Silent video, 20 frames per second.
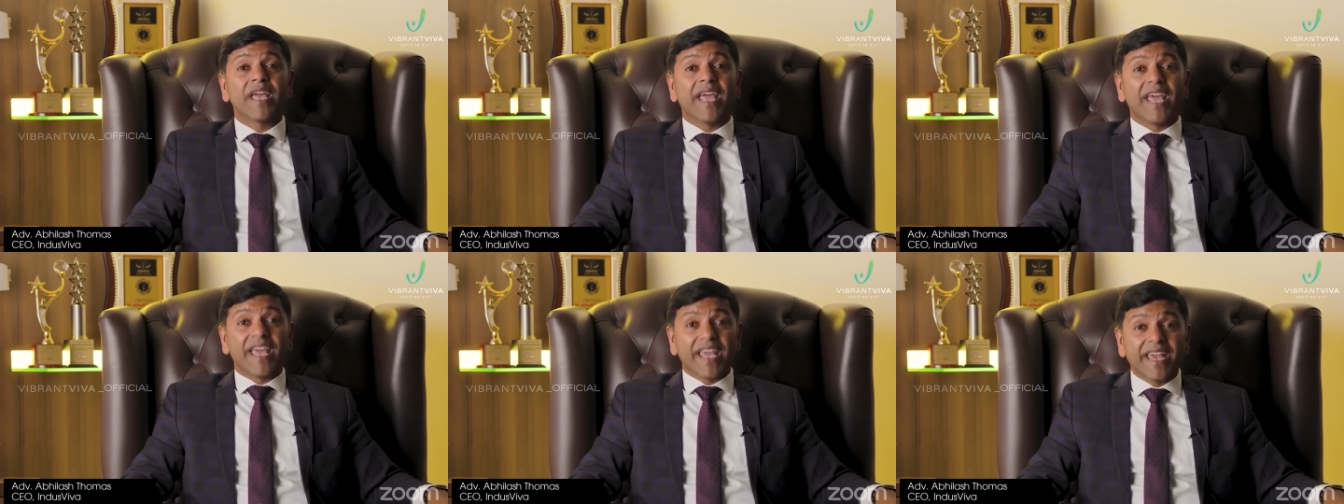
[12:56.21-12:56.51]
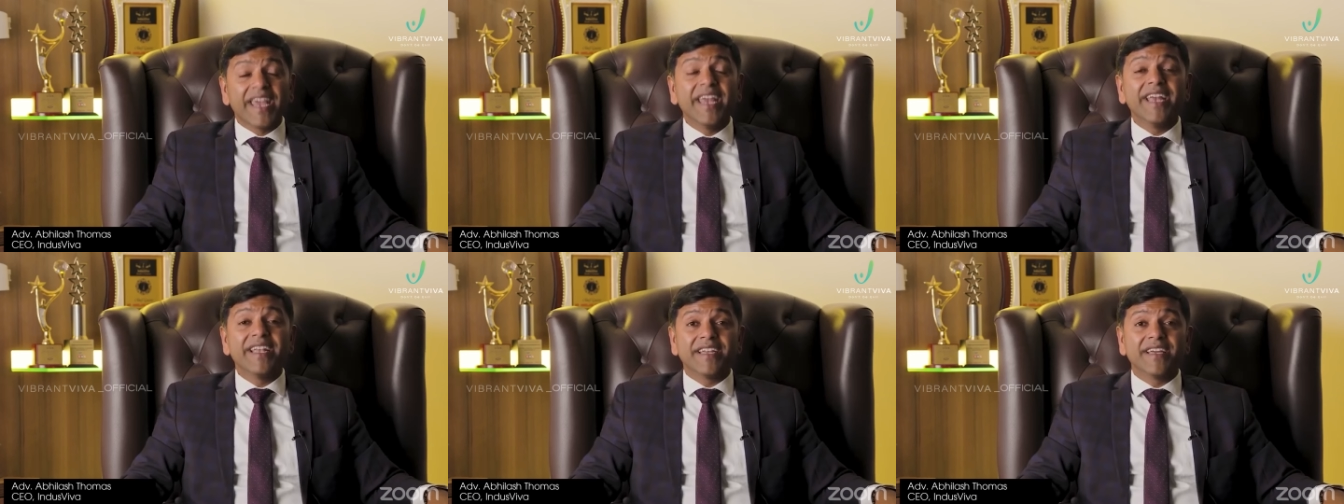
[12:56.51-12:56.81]
a
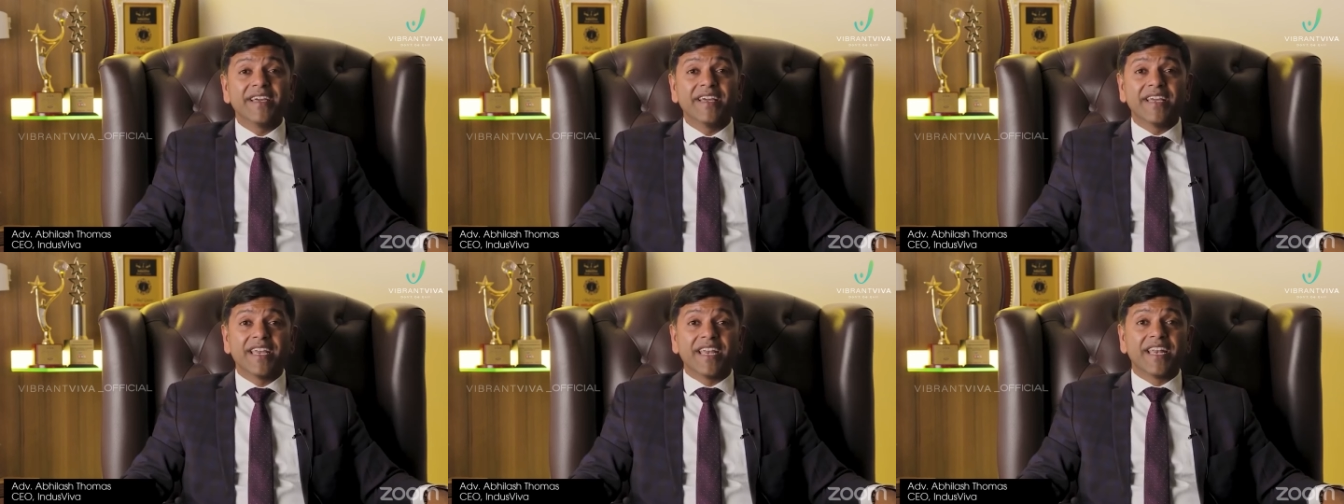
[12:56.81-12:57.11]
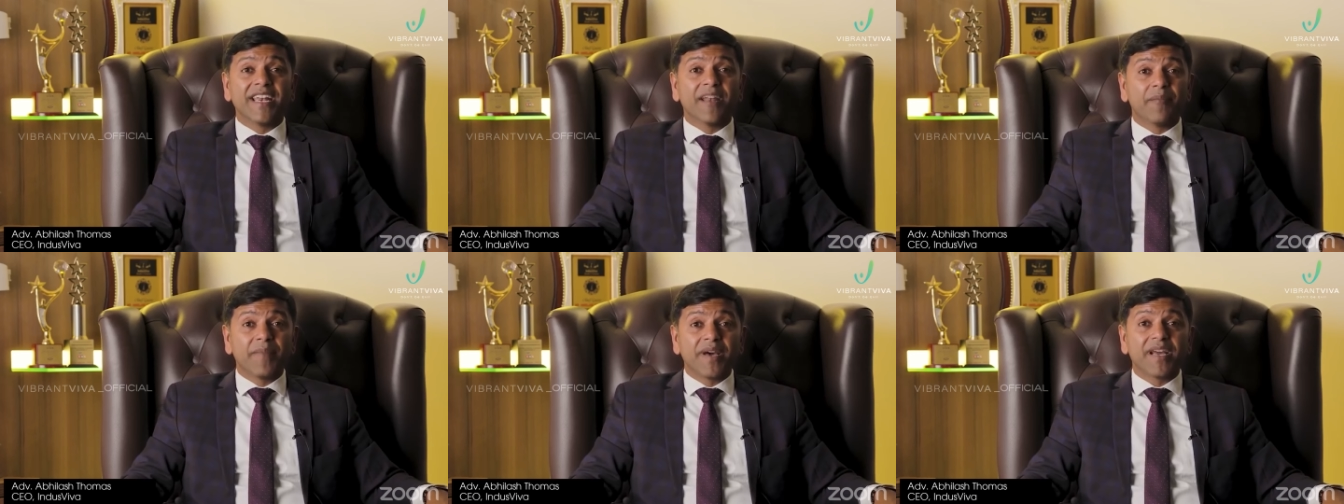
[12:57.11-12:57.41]
hit
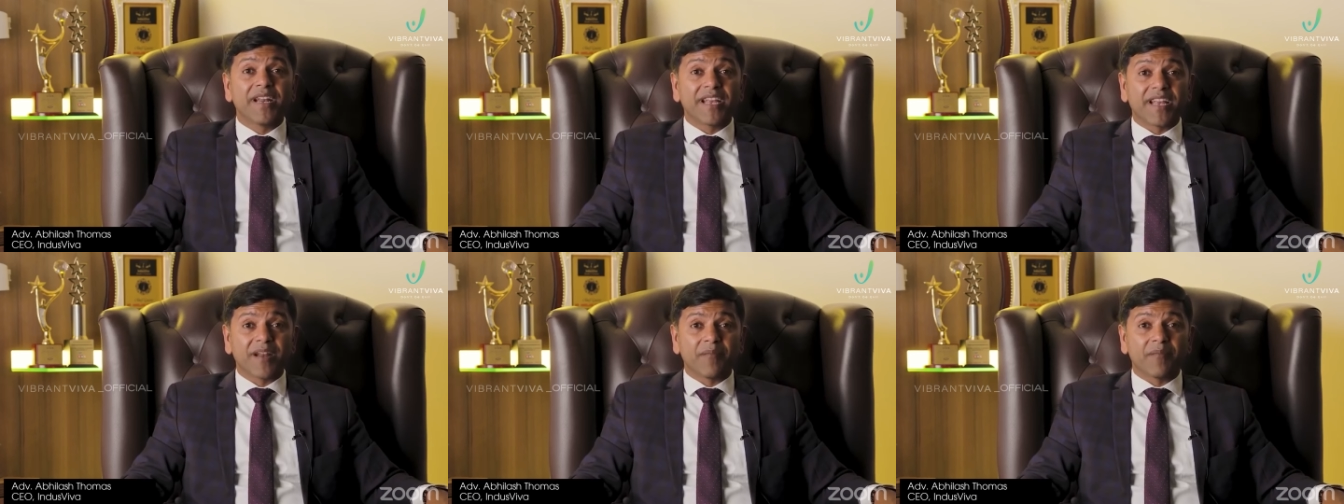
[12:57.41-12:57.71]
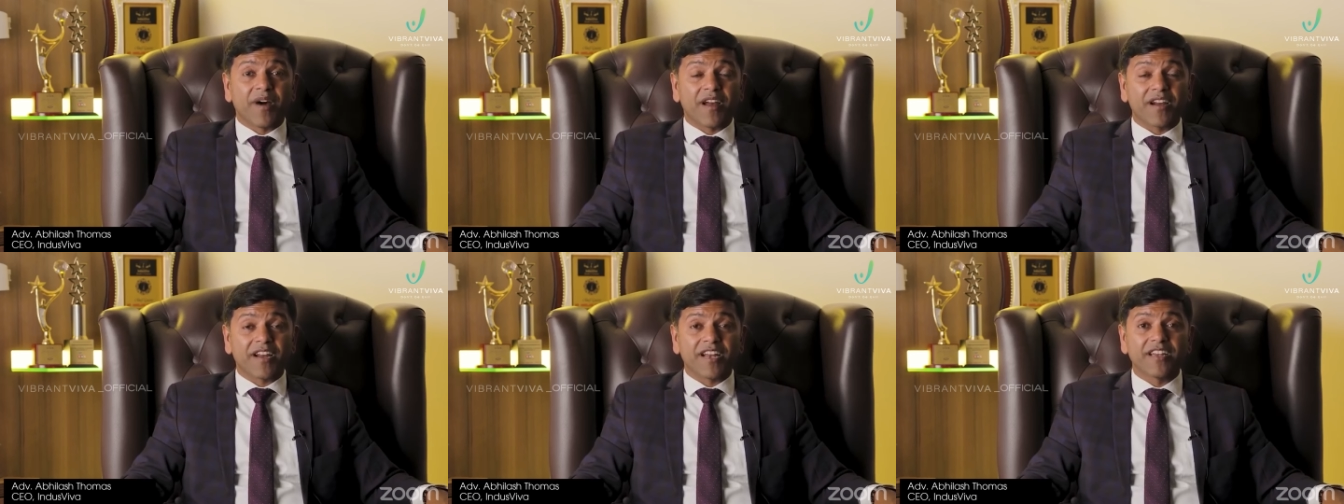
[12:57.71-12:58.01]
in
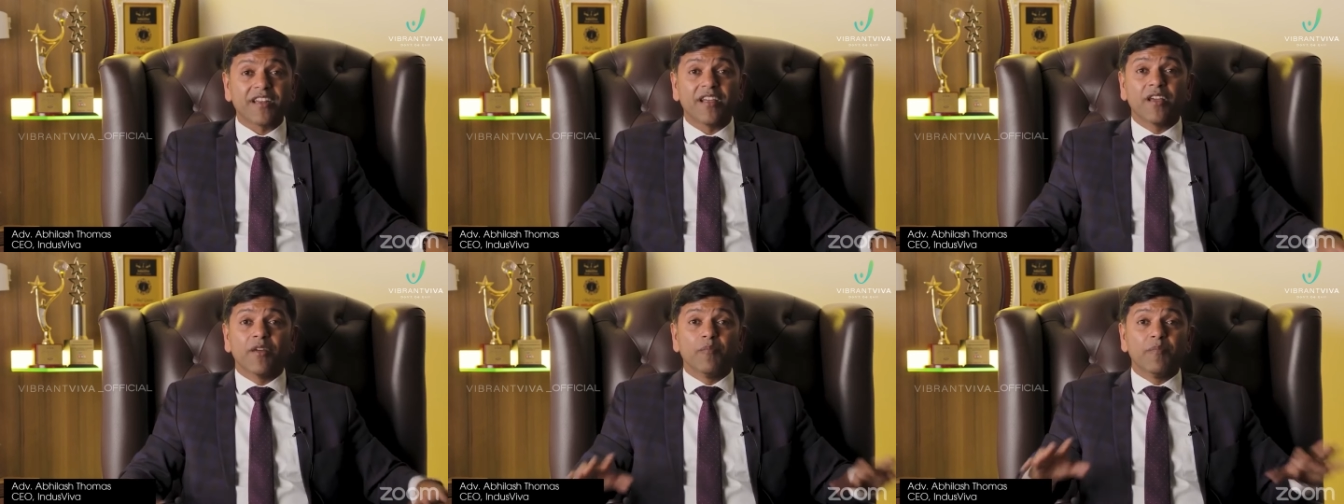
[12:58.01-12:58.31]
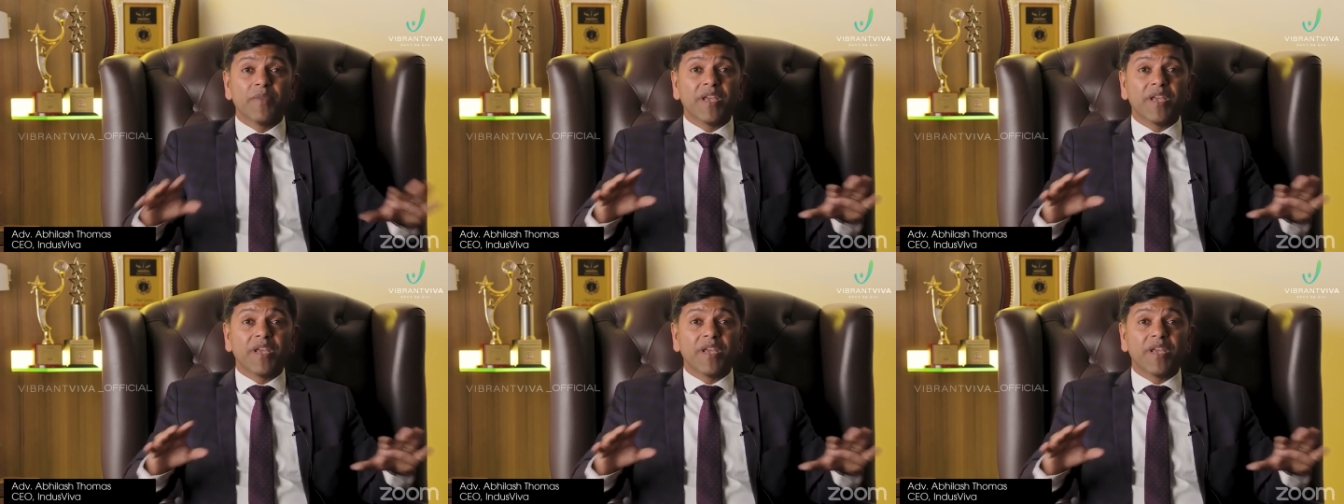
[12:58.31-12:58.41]
American market.